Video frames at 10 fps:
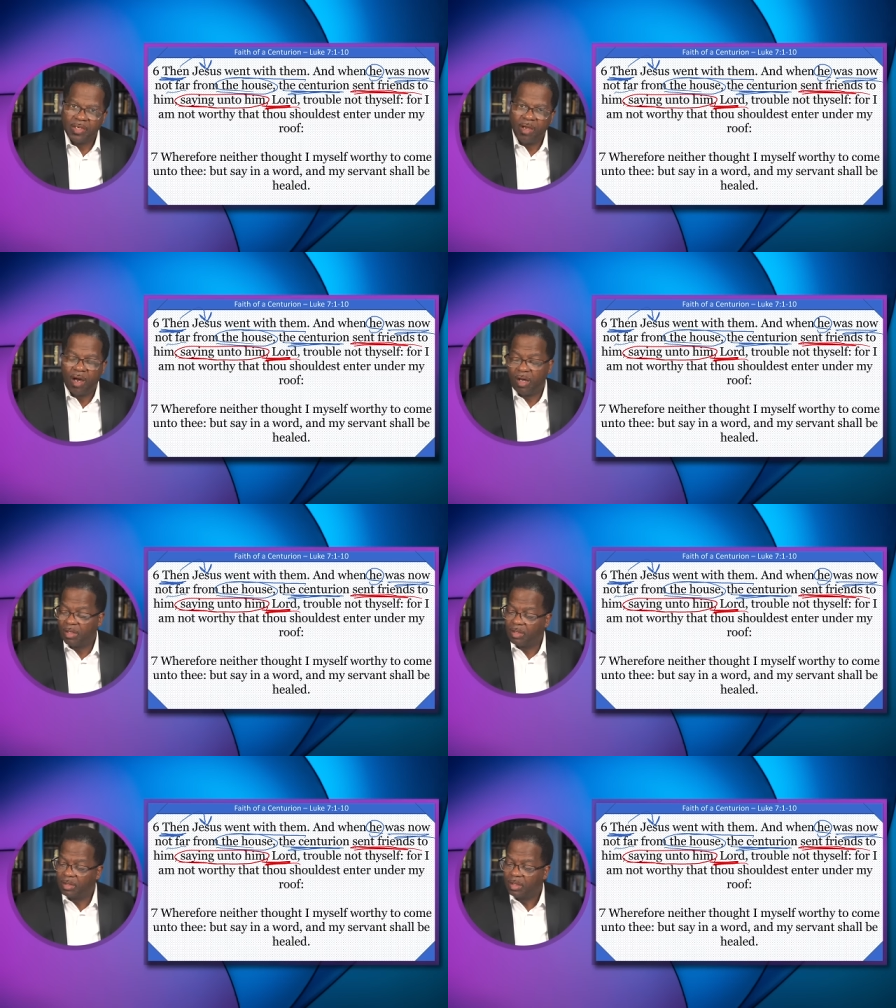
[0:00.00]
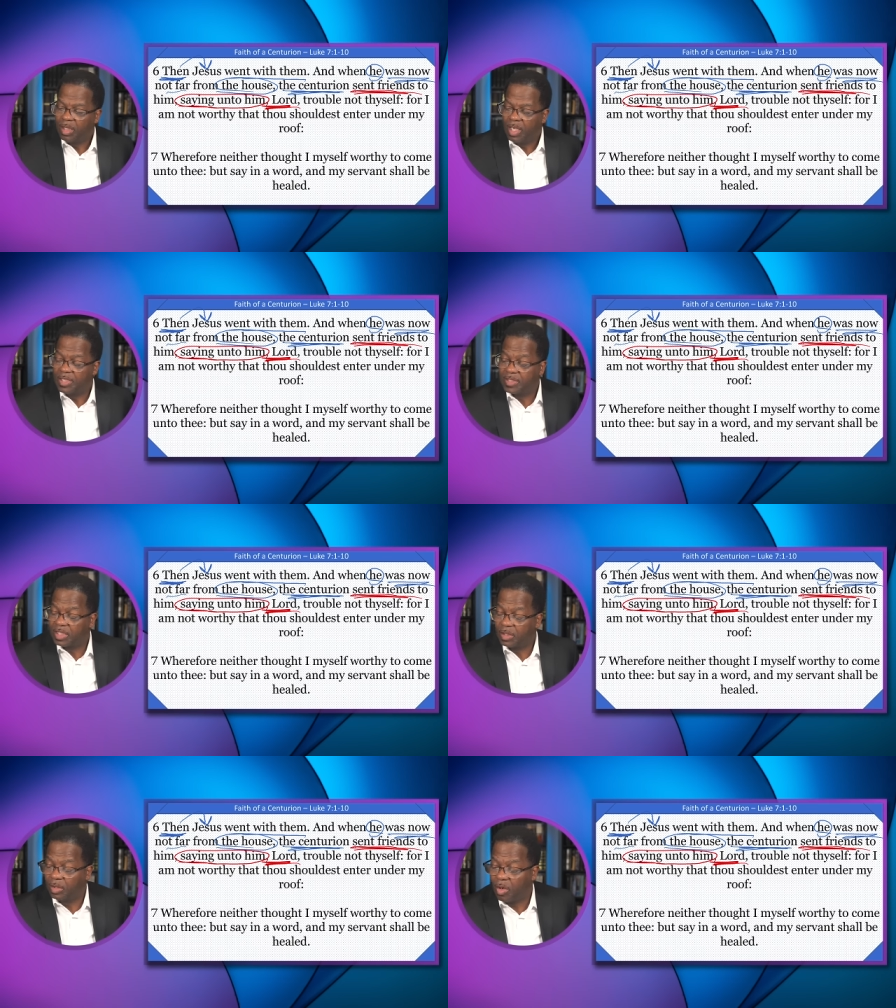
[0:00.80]
and honor. He
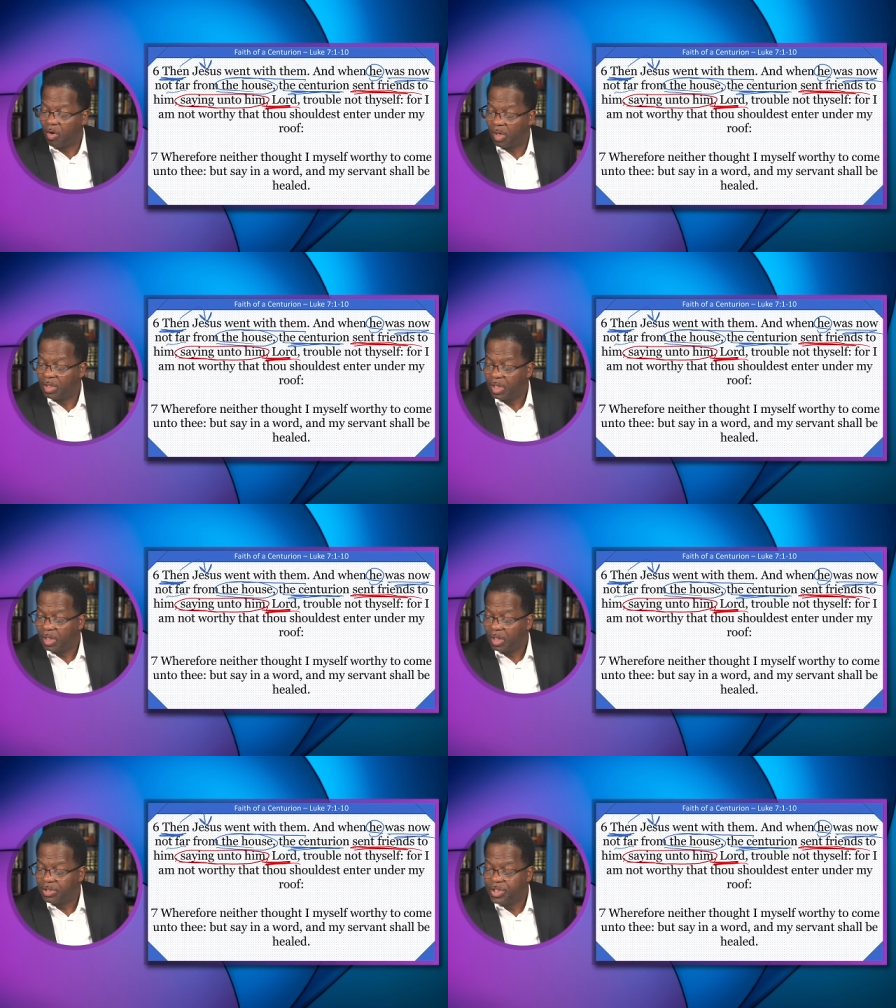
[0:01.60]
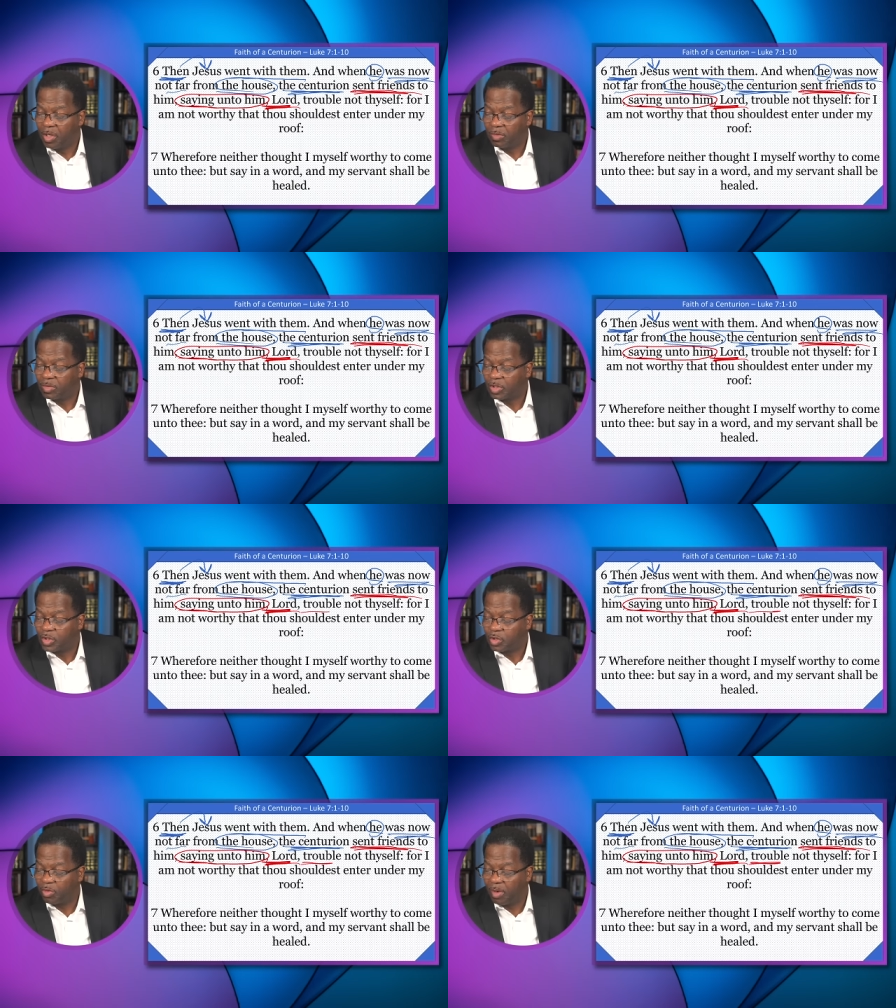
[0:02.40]
says, Lord, don't
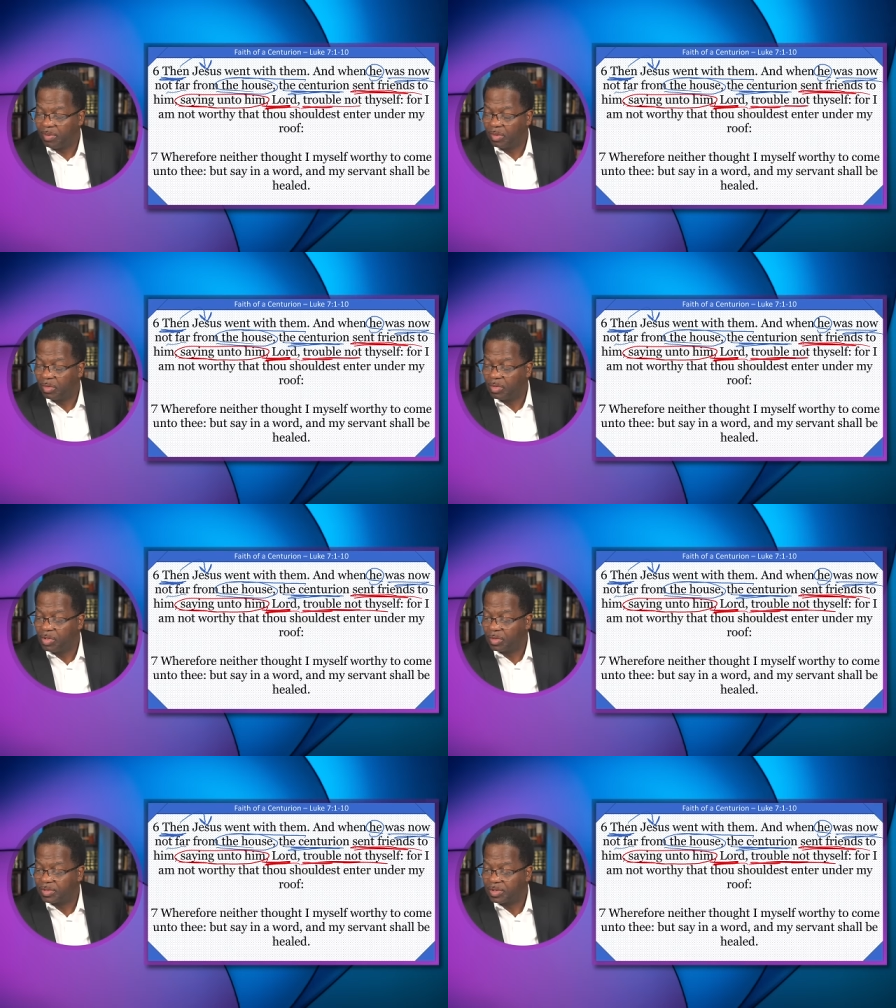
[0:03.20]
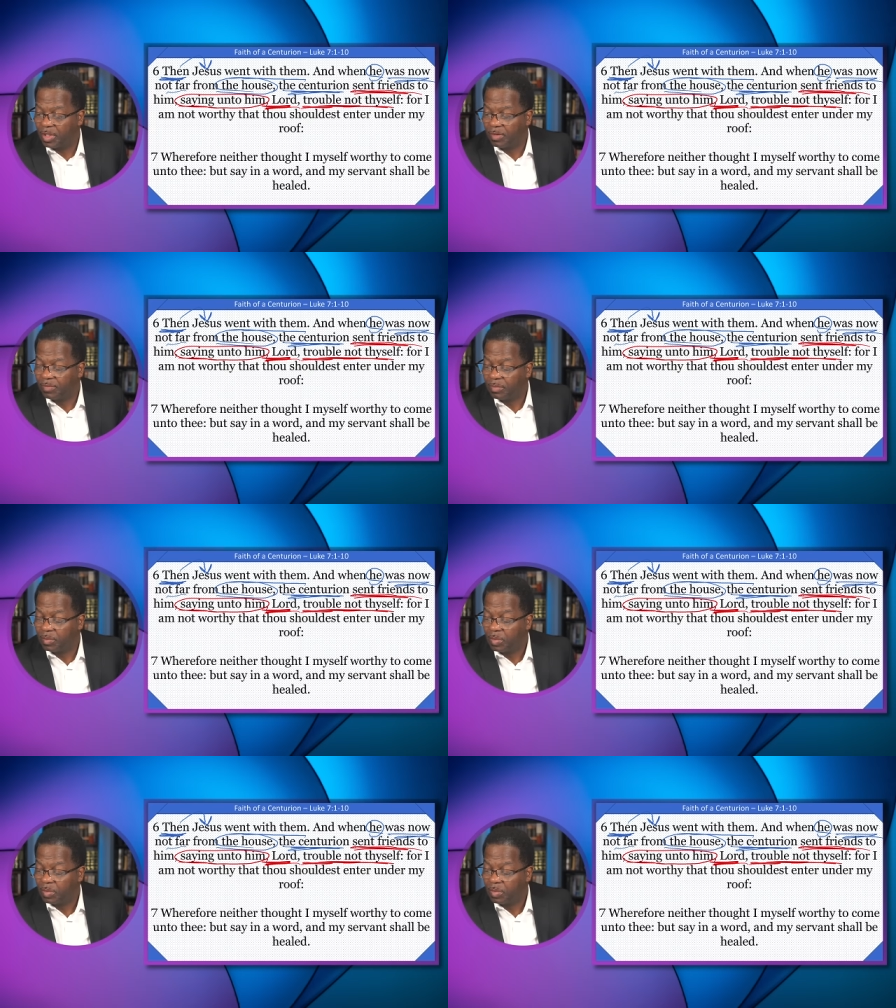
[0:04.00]
trouble yourself.